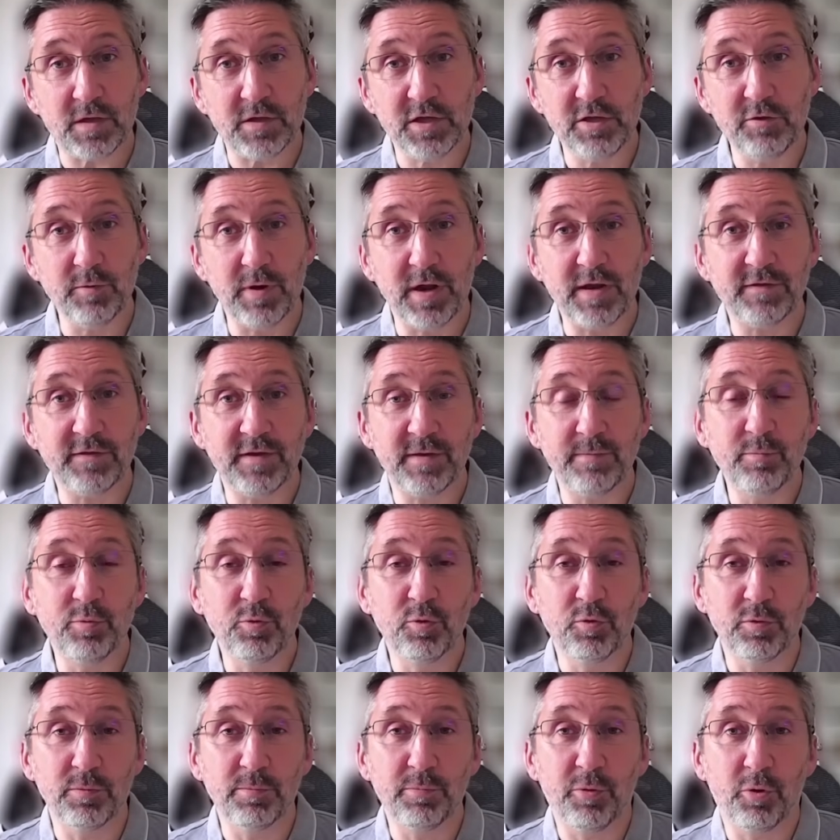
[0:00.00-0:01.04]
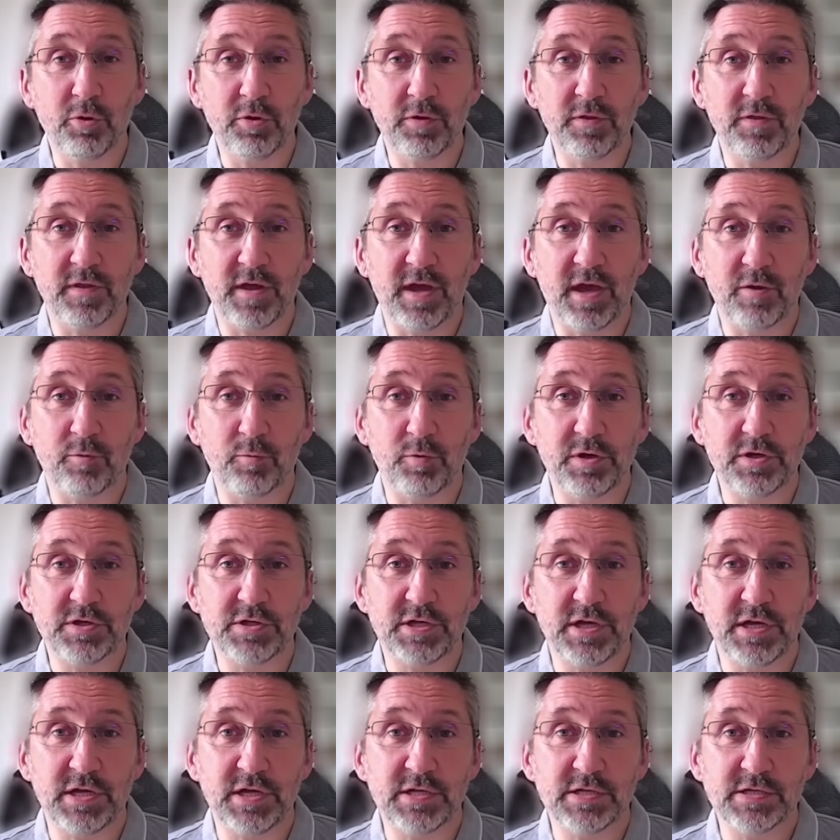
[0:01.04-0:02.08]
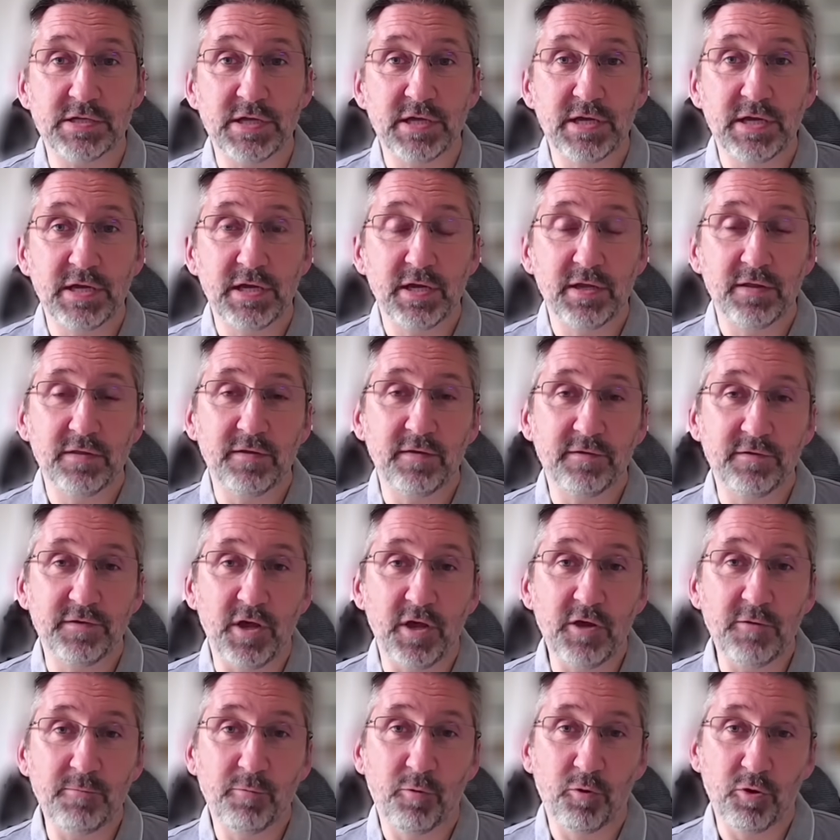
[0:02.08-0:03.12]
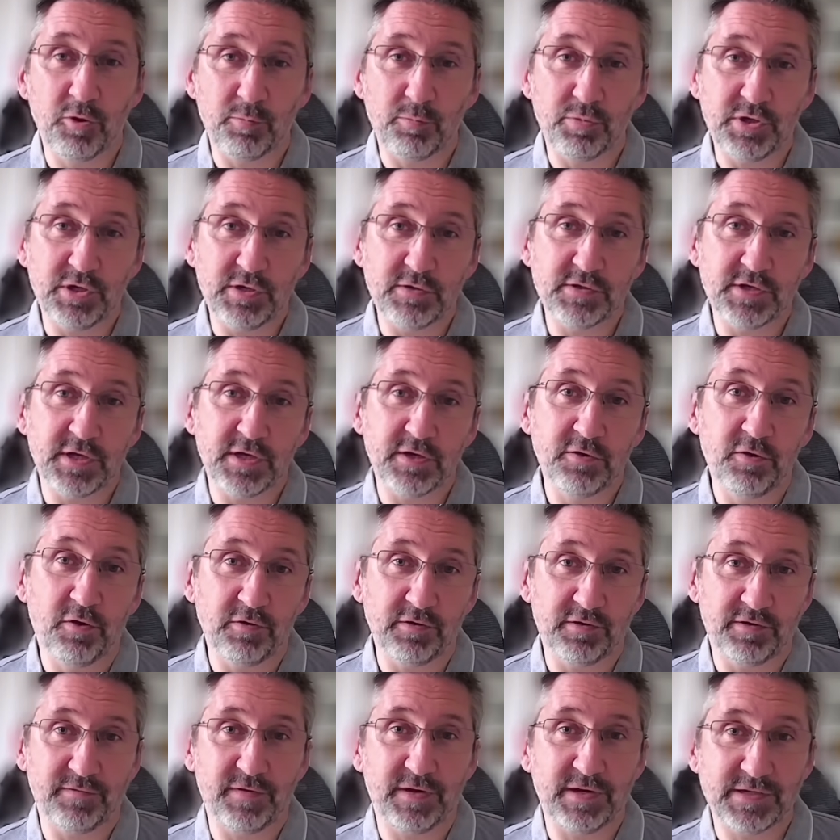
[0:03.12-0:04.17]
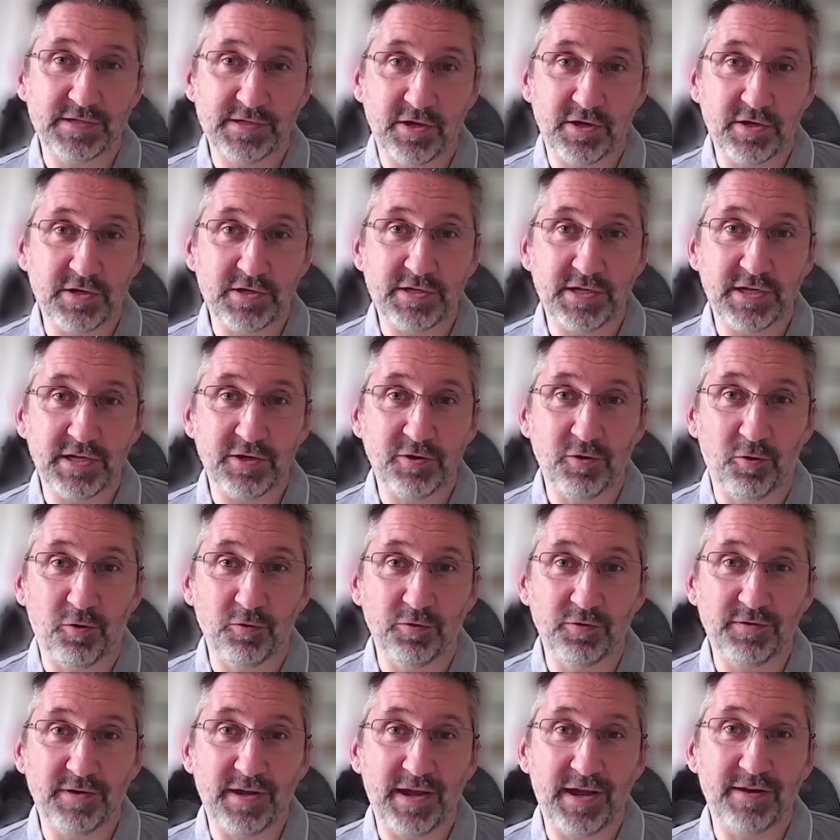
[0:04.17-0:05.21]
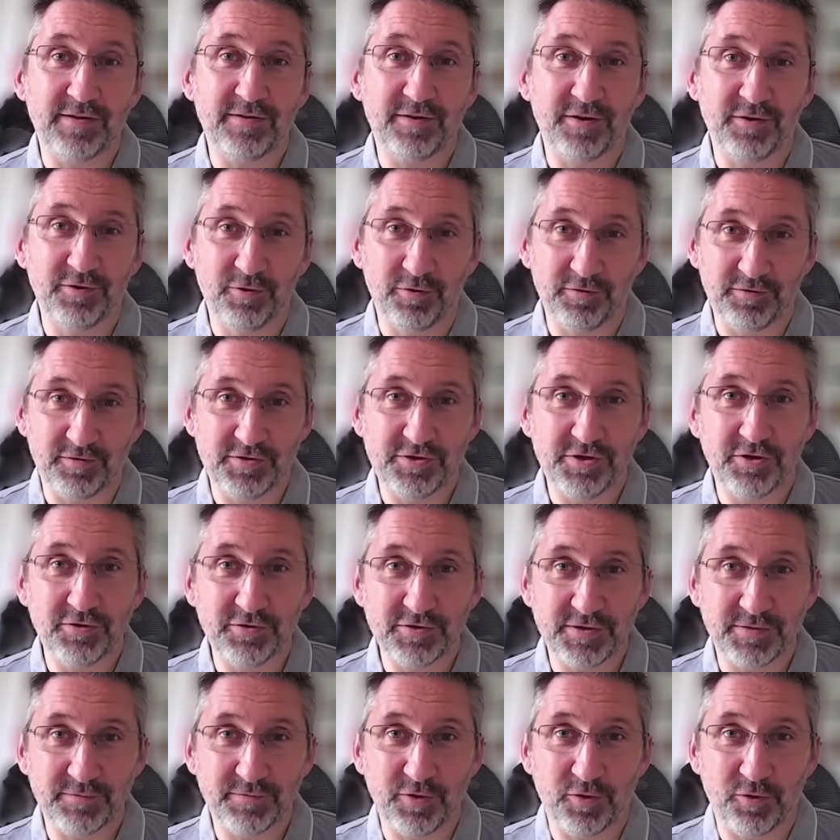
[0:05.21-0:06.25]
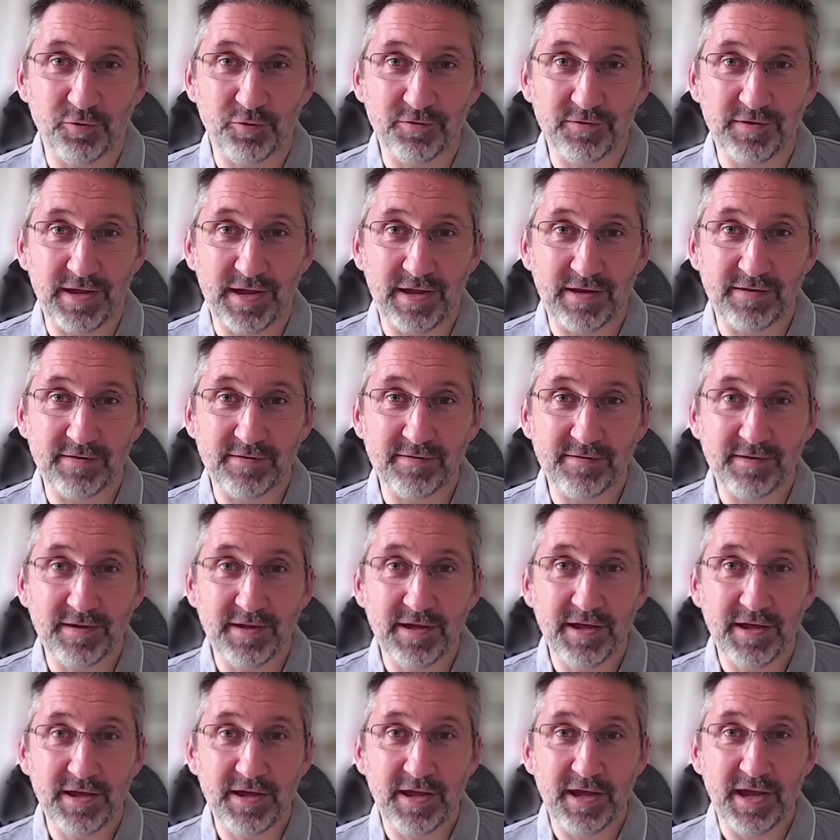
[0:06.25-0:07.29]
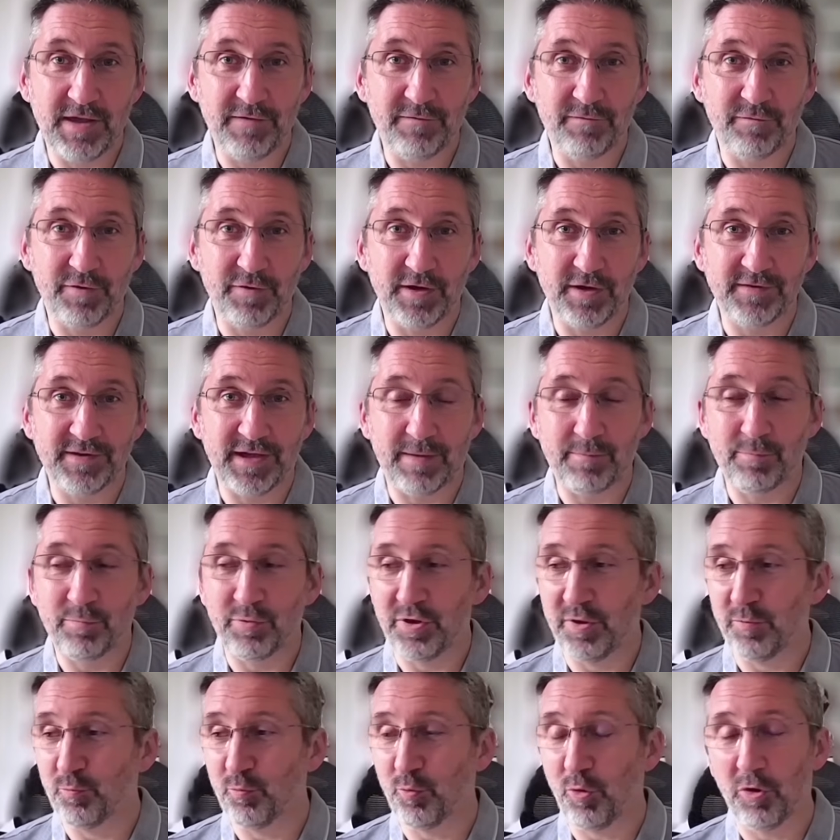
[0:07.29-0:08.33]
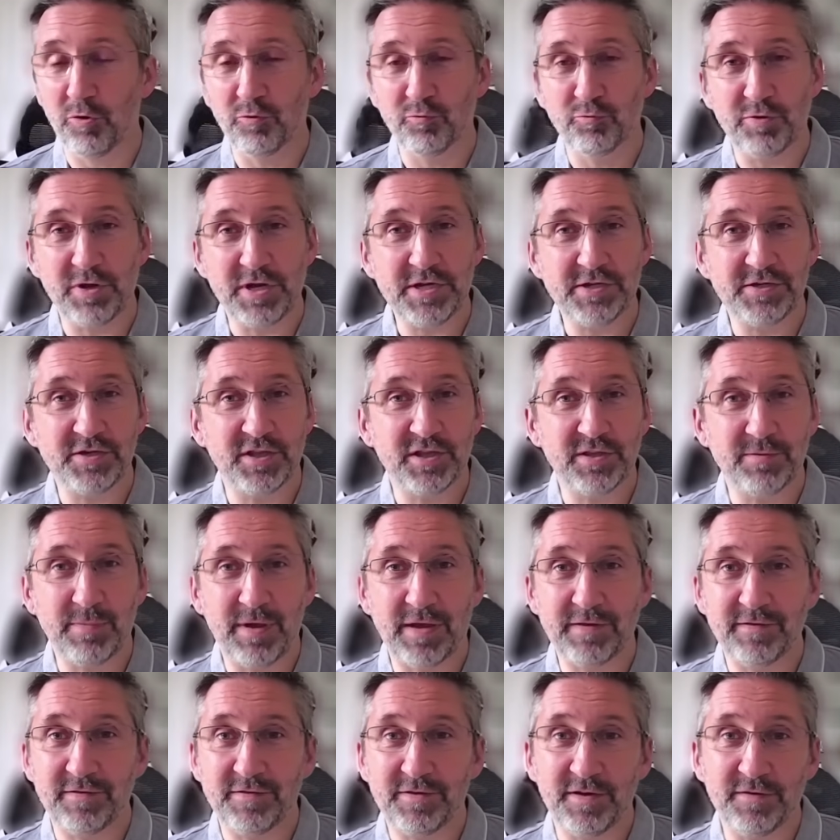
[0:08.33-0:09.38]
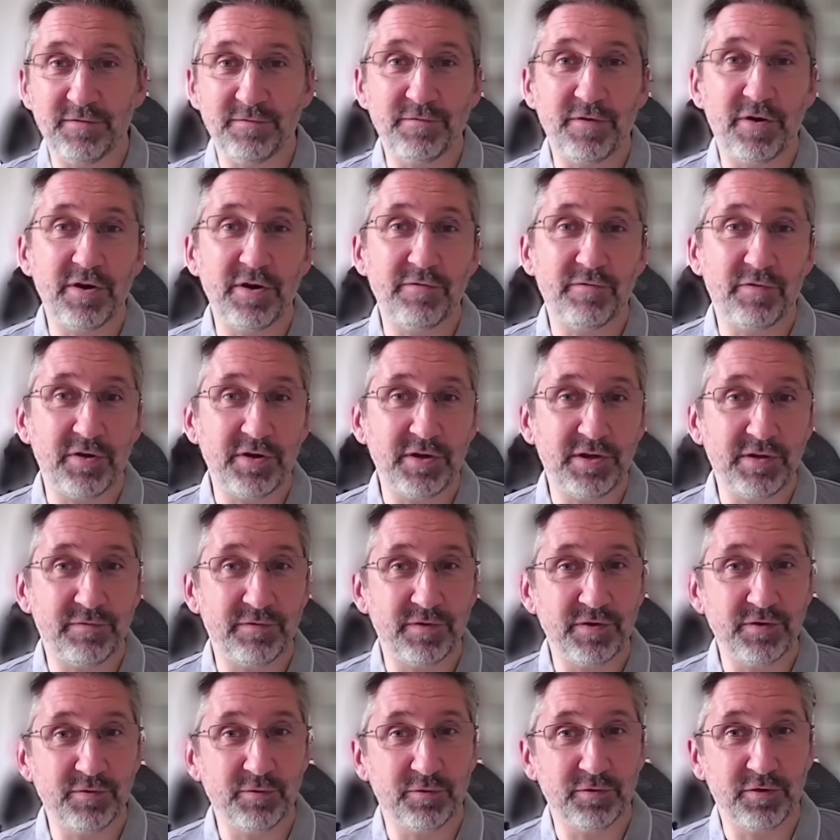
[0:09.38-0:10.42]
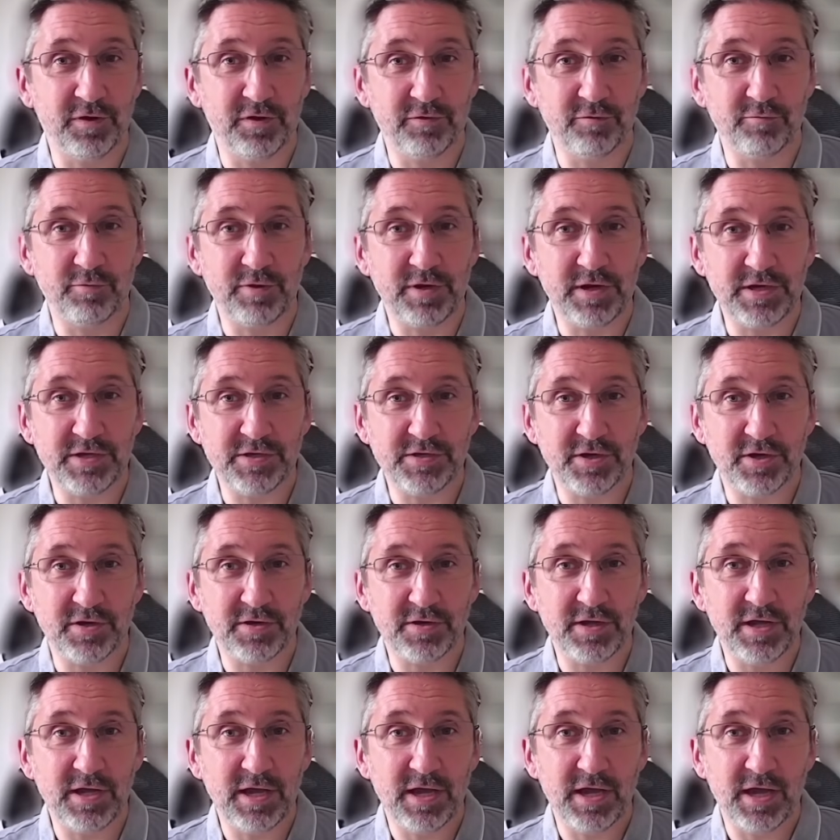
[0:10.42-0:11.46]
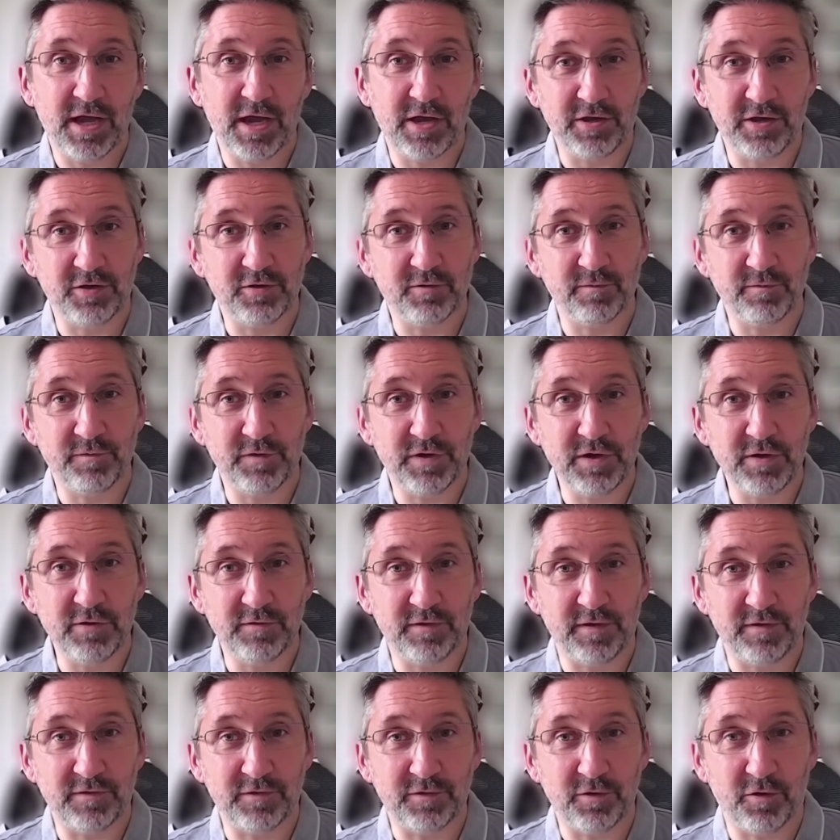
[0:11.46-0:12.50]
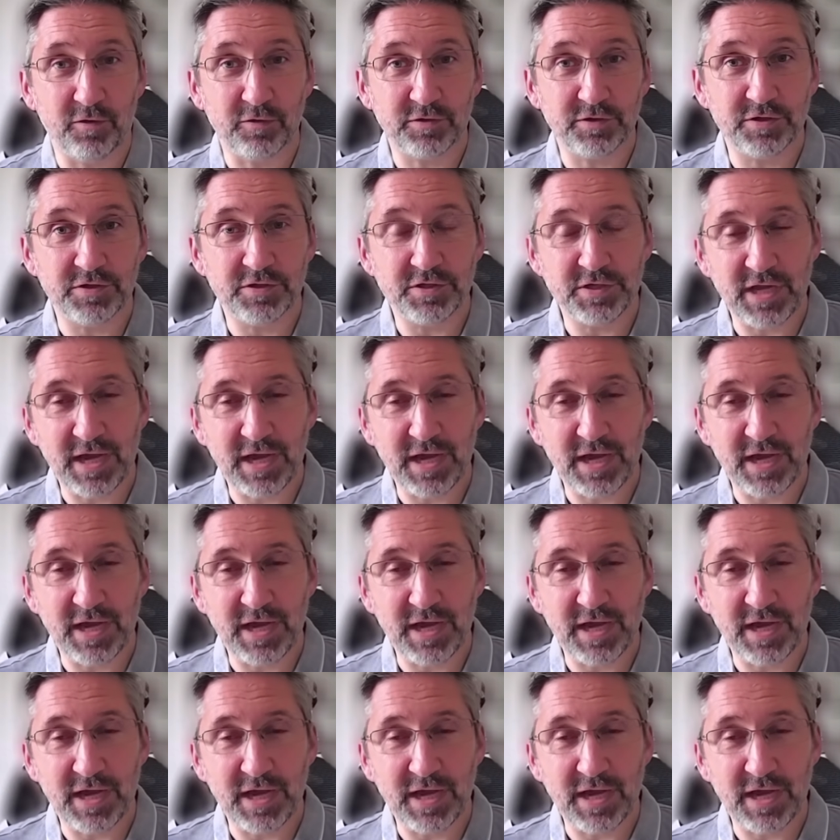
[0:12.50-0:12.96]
You raise an important point there, which is there's no point producing lots of exciting content and lots of chunks of content if, for example, in one region the message is very, very different to another region and it confuses doctors.